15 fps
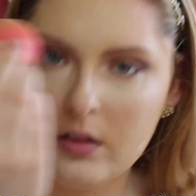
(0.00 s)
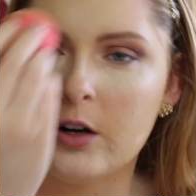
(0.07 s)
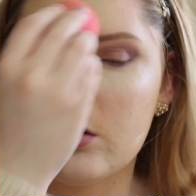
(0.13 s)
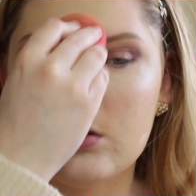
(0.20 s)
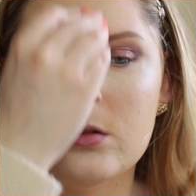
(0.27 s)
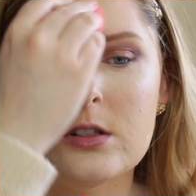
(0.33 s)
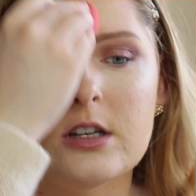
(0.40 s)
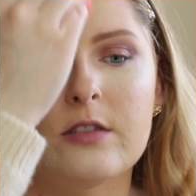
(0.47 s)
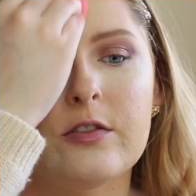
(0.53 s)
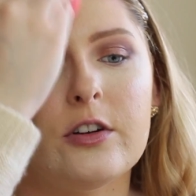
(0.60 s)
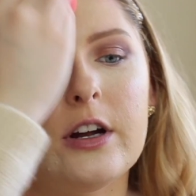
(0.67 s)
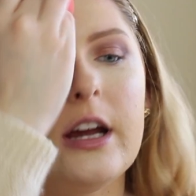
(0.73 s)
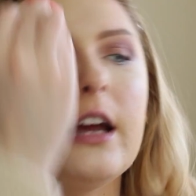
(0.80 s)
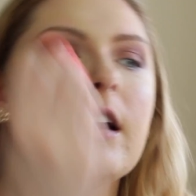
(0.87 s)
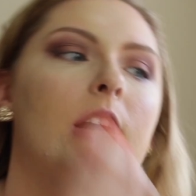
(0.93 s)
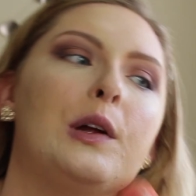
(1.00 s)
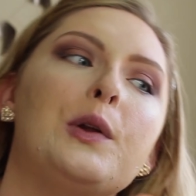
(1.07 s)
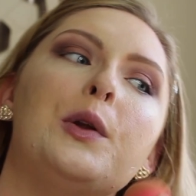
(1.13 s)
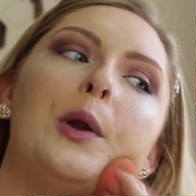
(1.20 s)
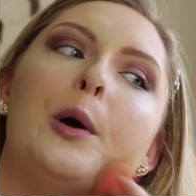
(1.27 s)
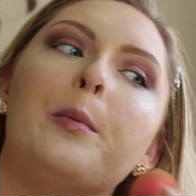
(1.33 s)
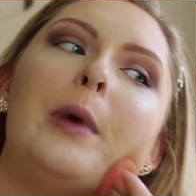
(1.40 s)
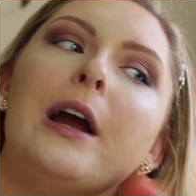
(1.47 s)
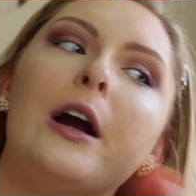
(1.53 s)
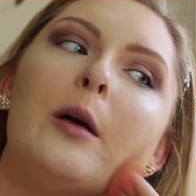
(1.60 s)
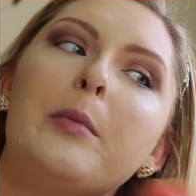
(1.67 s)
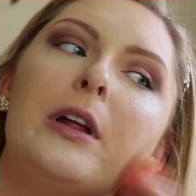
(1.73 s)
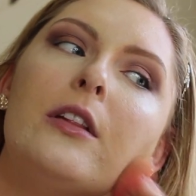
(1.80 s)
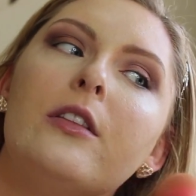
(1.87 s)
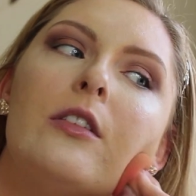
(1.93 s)
Cruelty free, no
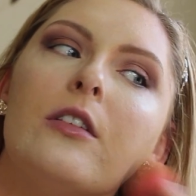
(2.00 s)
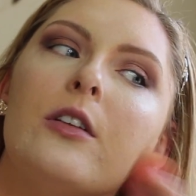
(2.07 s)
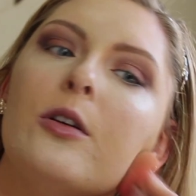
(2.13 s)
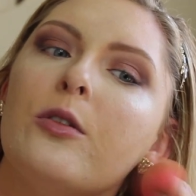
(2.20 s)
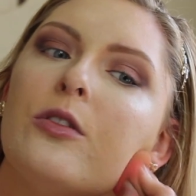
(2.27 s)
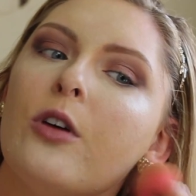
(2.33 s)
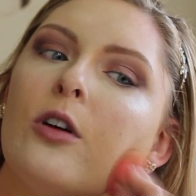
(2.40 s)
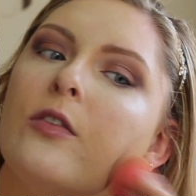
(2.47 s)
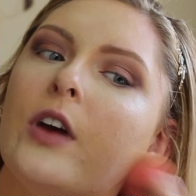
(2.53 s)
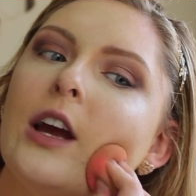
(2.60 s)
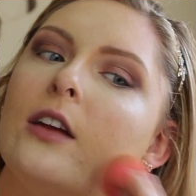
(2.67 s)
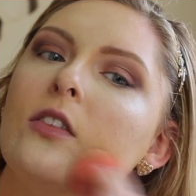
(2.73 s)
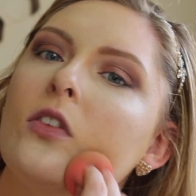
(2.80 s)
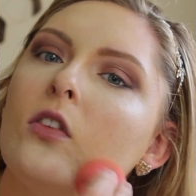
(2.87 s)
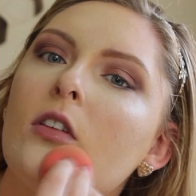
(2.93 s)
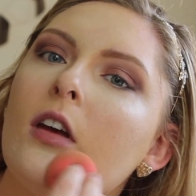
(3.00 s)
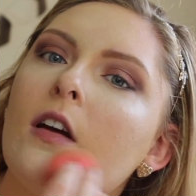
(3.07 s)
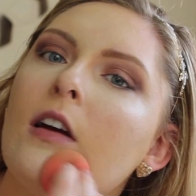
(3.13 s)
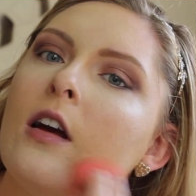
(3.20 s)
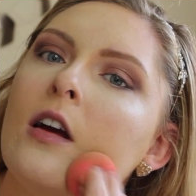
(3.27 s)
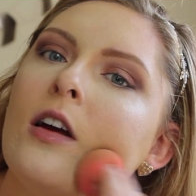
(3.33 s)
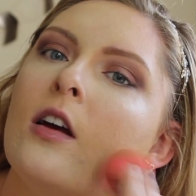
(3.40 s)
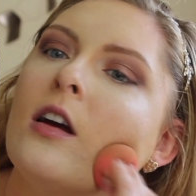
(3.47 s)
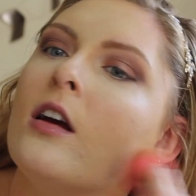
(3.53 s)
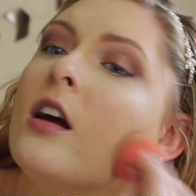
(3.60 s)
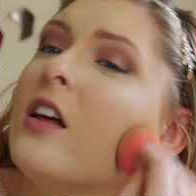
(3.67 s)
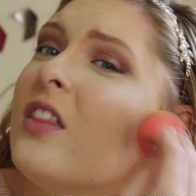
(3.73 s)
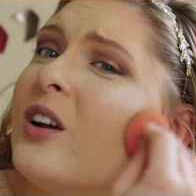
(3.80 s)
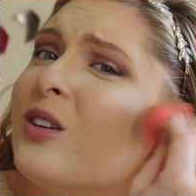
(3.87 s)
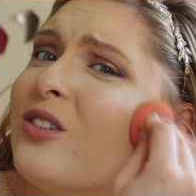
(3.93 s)
parabens, no sulfates.
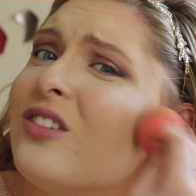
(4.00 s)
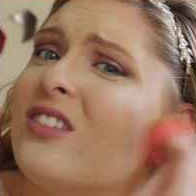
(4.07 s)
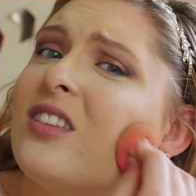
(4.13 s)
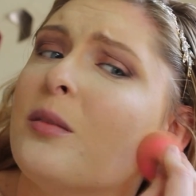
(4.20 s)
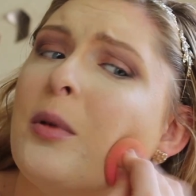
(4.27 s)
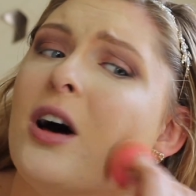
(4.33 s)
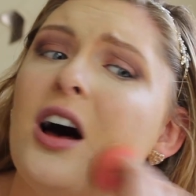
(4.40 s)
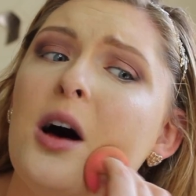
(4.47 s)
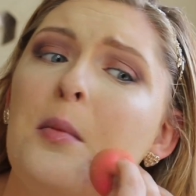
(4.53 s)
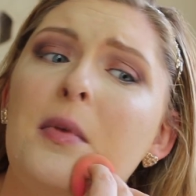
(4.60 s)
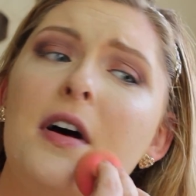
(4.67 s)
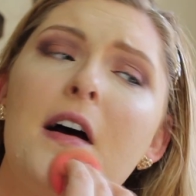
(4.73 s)
They're just the bomb.